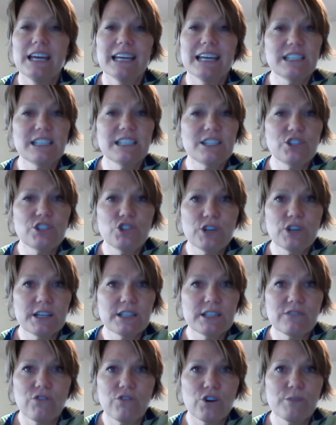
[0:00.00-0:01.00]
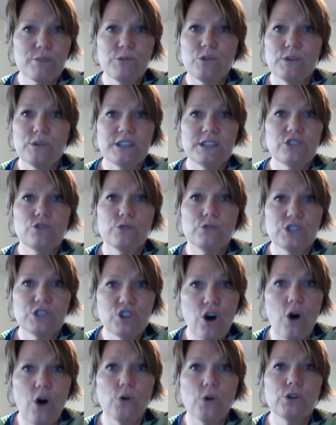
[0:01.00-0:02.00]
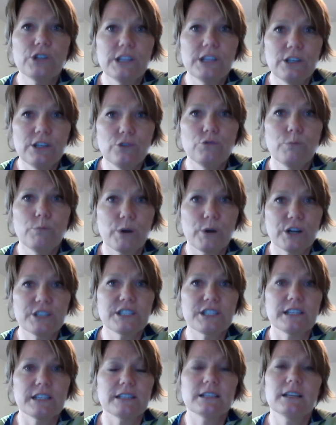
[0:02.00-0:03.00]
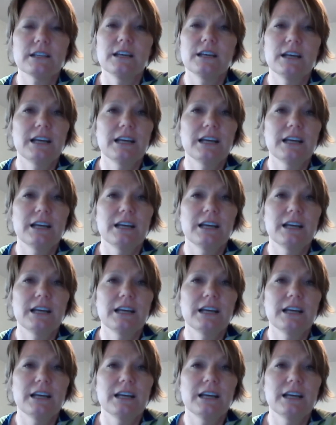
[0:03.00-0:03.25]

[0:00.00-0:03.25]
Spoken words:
It's going to transform you into a totally new person.